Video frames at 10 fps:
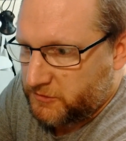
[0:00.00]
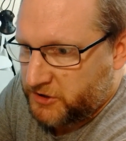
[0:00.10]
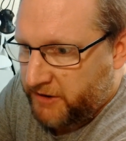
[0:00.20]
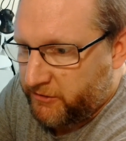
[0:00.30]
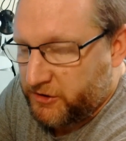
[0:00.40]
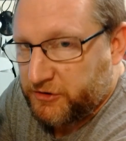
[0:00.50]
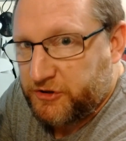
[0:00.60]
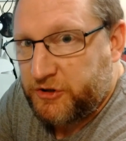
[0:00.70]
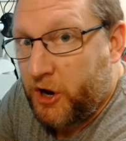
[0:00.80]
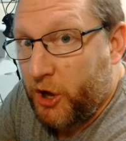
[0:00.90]

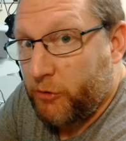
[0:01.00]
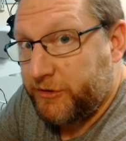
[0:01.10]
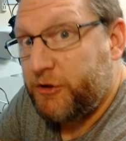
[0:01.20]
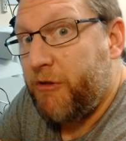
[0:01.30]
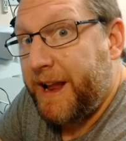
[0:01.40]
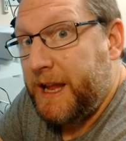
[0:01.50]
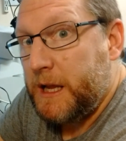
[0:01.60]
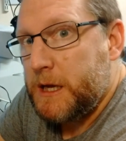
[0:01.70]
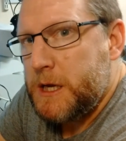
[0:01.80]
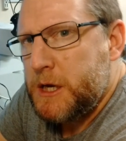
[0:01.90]
Sheridan's style is great.
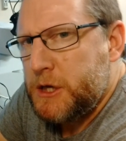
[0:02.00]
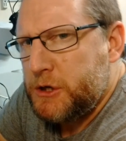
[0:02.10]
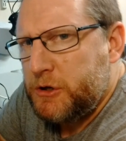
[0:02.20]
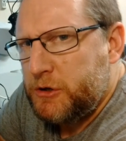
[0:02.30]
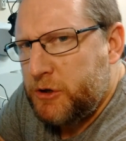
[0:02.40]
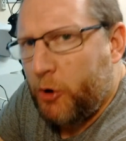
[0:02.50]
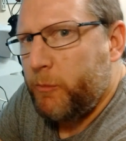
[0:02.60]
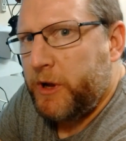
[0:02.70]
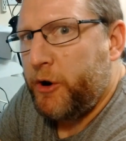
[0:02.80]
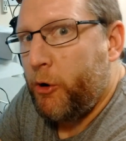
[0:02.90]

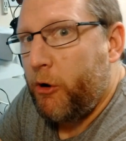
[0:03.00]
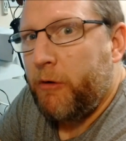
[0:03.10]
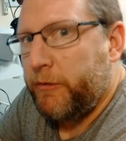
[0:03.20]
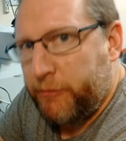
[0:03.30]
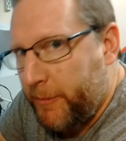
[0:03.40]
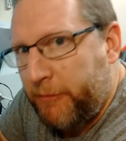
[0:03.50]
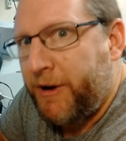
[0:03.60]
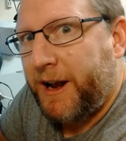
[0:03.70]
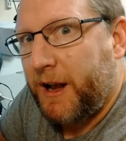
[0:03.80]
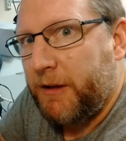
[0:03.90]
Don't be a knockoff of Robert
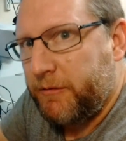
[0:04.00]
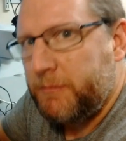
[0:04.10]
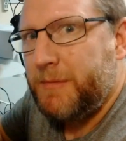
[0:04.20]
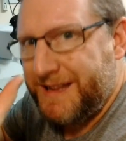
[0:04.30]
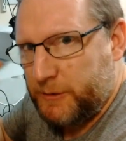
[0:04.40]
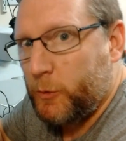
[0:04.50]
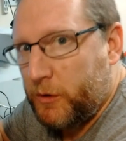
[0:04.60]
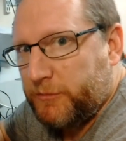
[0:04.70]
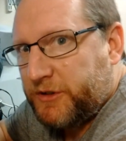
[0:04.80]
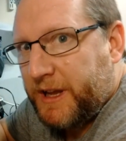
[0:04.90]
Radcliffe, is
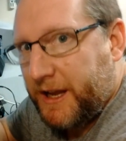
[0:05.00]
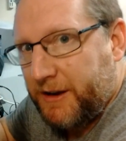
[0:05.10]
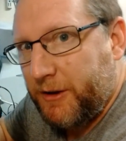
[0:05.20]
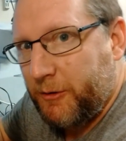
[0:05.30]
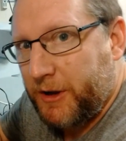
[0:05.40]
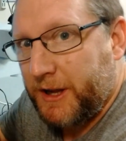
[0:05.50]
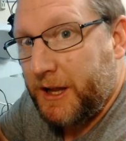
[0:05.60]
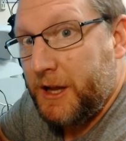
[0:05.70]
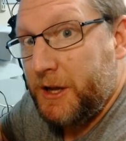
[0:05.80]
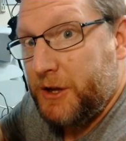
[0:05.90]
what I'm saying. Okay,
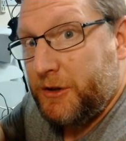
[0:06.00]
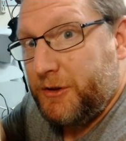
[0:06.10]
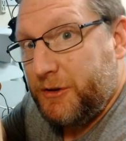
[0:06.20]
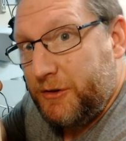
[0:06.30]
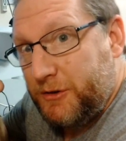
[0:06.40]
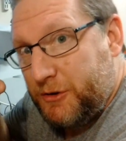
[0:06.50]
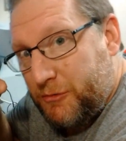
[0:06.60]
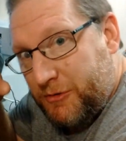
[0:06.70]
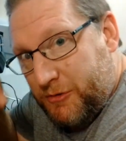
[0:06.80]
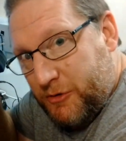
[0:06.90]

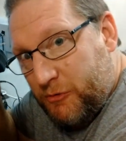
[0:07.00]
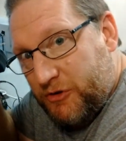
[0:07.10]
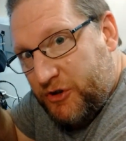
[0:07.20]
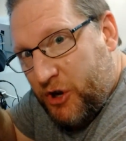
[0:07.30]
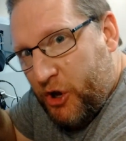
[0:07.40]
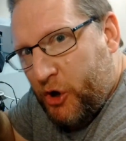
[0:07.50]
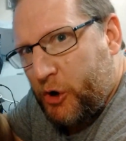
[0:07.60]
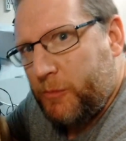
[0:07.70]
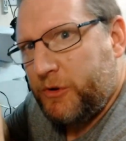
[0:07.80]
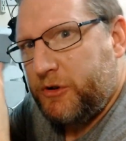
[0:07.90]
you do the
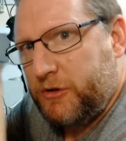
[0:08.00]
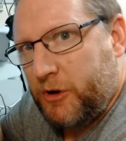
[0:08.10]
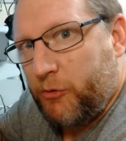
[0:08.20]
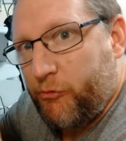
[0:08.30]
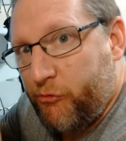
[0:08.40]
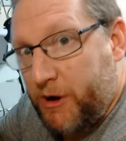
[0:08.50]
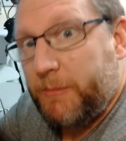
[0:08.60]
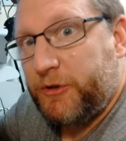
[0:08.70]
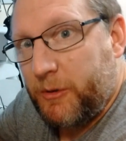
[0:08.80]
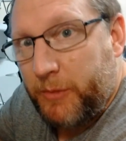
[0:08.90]
style, but don't
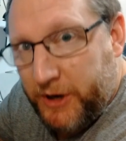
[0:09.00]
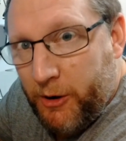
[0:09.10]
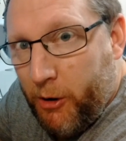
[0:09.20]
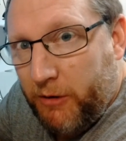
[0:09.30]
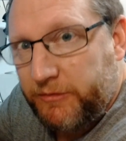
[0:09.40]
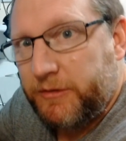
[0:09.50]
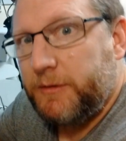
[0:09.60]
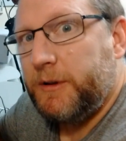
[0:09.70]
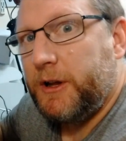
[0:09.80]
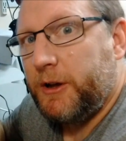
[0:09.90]
rip somebody
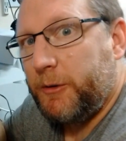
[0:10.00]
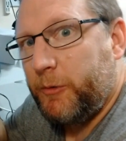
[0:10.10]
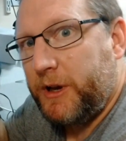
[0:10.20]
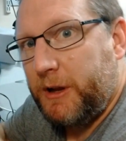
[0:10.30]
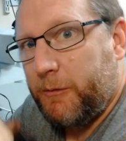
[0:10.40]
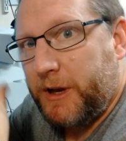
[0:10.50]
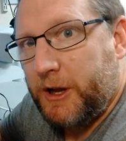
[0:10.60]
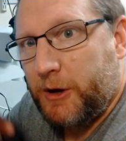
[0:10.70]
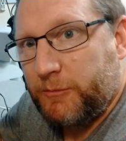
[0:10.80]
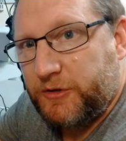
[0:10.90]
off when
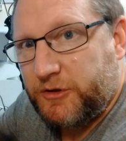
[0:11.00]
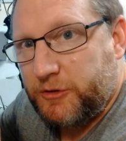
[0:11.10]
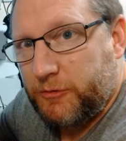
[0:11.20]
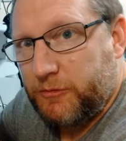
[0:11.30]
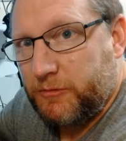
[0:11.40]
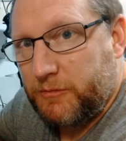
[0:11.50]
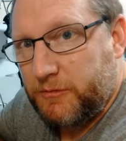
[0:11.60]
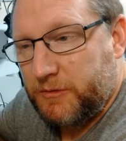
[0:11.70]
it comes to